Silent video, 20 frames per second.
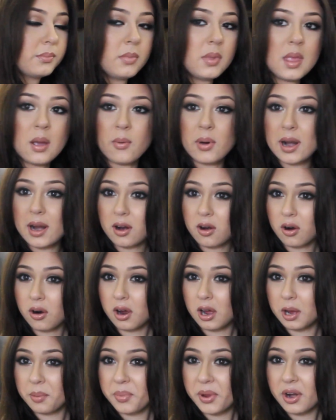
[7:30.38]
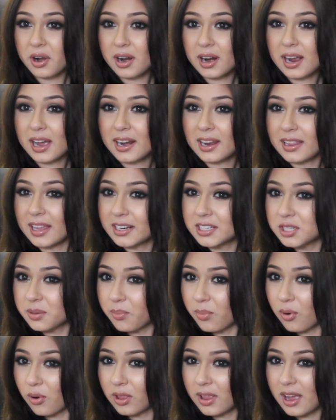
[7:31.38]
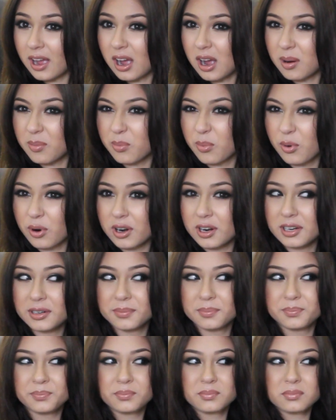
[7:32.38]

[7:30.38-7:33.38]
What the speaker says: Then when I curl up here, I kind of like to pull it upward,